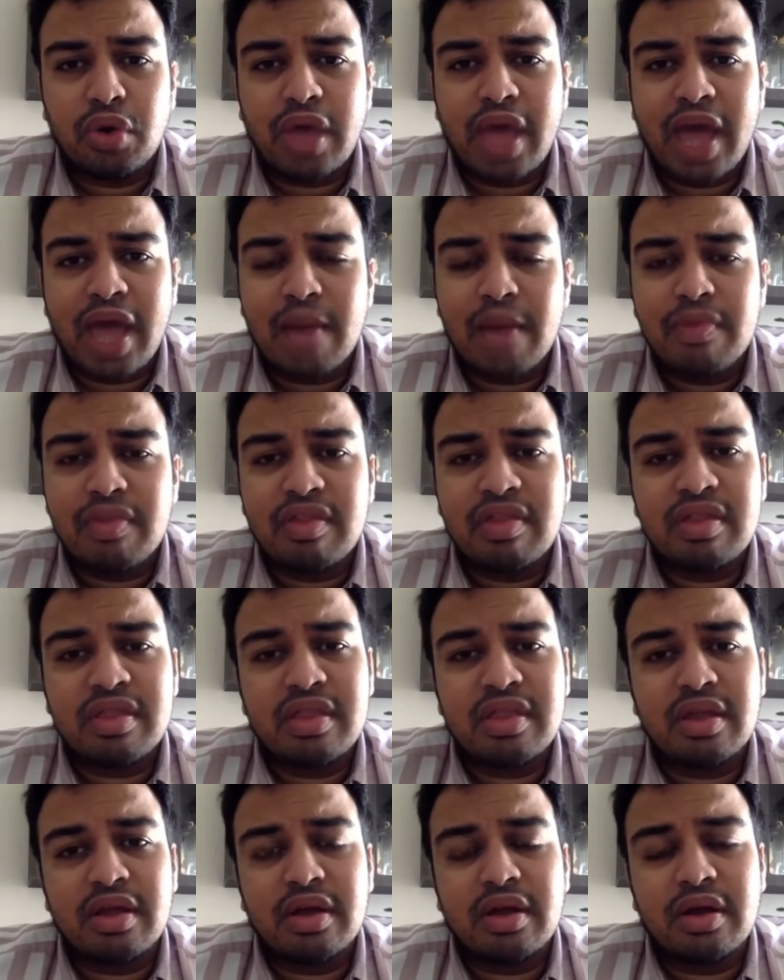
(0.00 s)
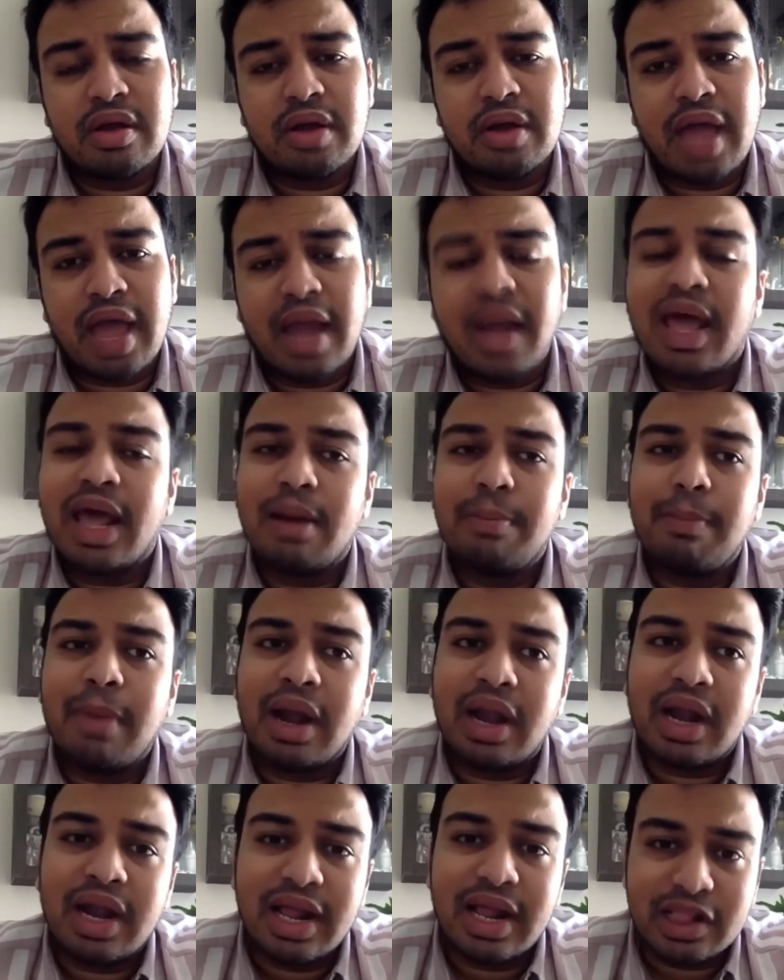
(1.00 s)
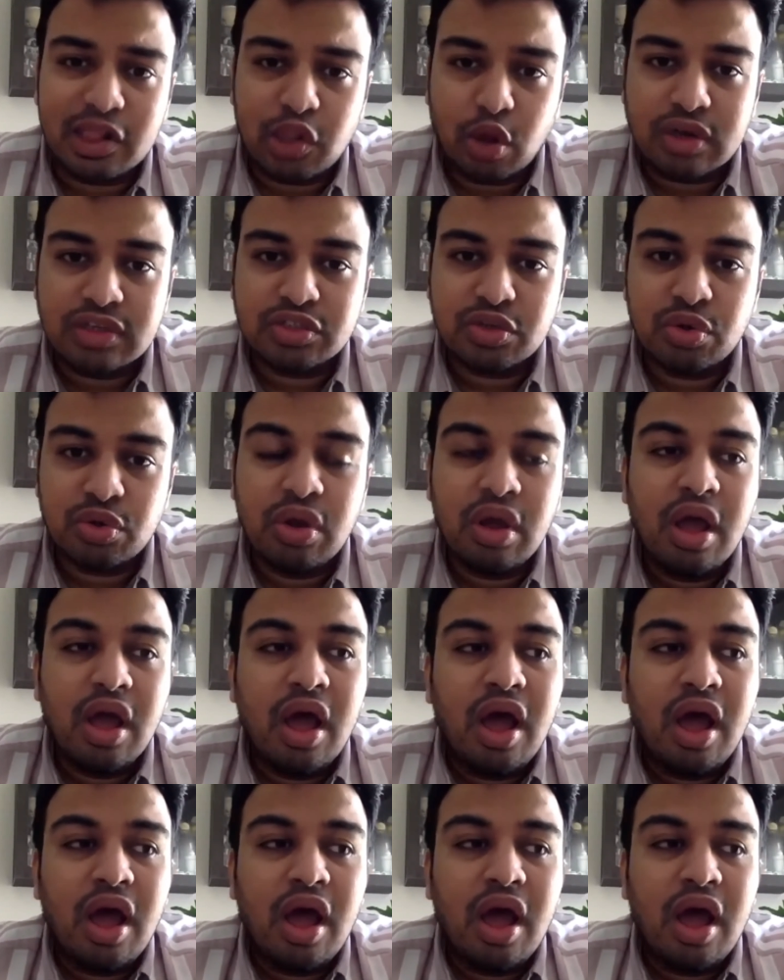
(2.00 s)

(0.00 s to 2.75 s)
cannabis can help mental health also,